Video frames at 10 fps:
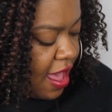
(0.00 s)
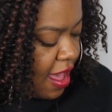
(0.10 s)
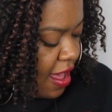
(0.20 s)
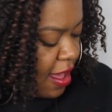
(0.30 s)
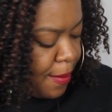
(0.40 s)

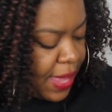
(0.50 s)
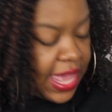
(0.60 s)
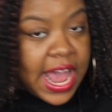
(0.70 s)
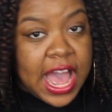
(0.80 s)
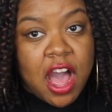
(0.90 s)

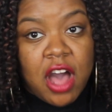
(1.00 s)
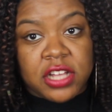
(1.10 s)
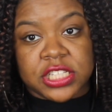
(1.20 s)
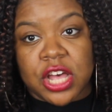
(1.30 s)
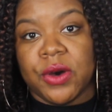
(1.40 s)
And I
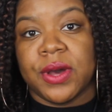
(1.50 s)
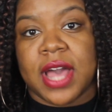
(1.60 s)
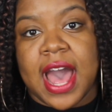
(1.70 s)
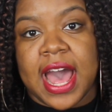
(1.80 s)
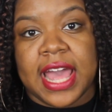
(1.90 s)
also
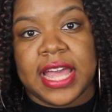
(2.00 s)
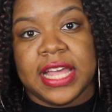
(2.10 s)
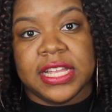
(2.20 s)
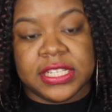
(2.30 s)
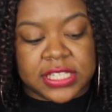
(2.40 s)
got
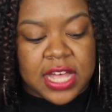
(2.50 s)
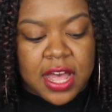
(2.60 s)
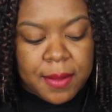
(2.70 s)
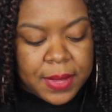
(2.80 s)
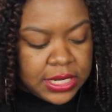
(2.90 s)

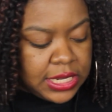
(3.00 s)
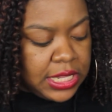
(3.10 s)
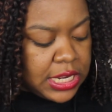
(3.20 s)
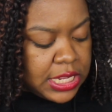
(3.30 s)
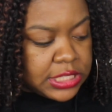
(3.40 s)
some
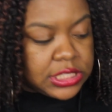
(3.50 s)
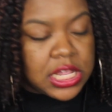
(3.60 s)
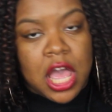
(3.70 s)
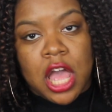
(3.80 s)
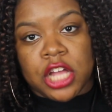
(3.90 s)
Adidas
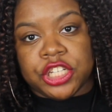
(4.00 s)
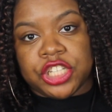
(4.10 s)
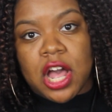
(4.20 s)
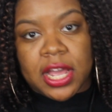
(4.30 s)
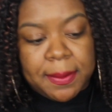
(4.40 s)

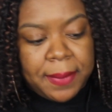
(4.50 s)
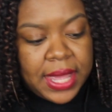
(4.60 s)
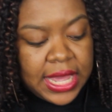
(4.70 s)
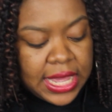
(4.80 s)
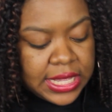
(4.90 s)
jogging
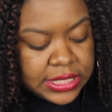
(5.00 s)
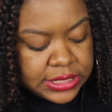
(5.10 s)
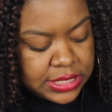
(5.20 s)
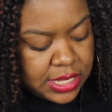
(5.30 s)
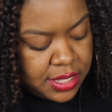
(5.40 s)

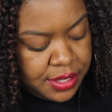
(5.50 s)
pants.